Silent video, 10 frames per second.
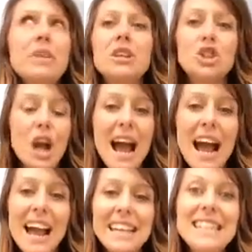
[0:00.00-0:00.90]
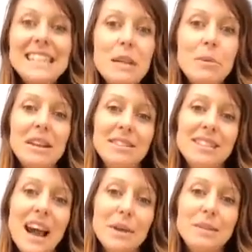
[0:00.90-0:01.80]
chai cinnamon
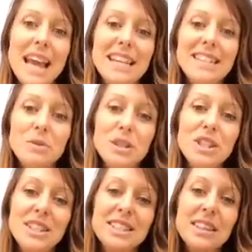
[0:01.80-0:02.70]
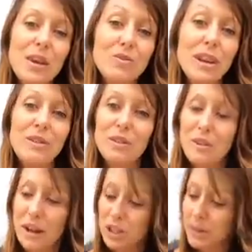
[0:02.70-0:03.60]
type taste, which is really
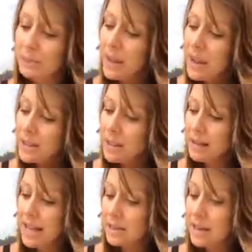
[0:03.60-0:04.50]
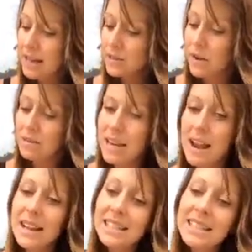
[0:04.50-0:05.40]
refreshing. So so that's very
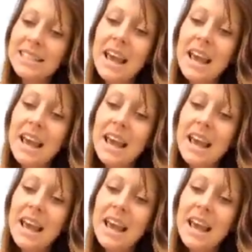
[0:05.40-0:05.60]
nice.